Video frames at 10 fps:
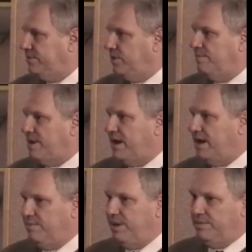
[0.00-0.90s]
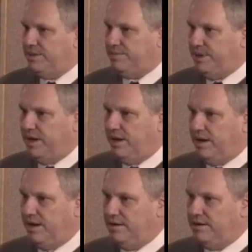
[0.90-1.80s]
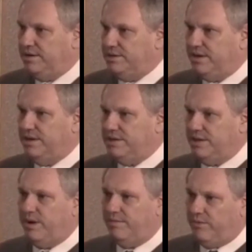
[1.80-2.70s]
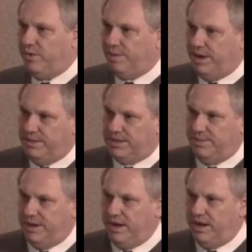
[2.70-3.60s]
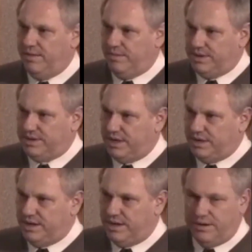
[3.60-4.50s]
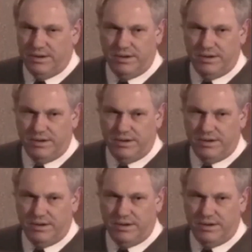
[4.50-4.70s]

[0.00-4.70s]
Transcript: Well, I'm not any payments behind, because they're going to say, well, I'm 4 payments behind. What does that tell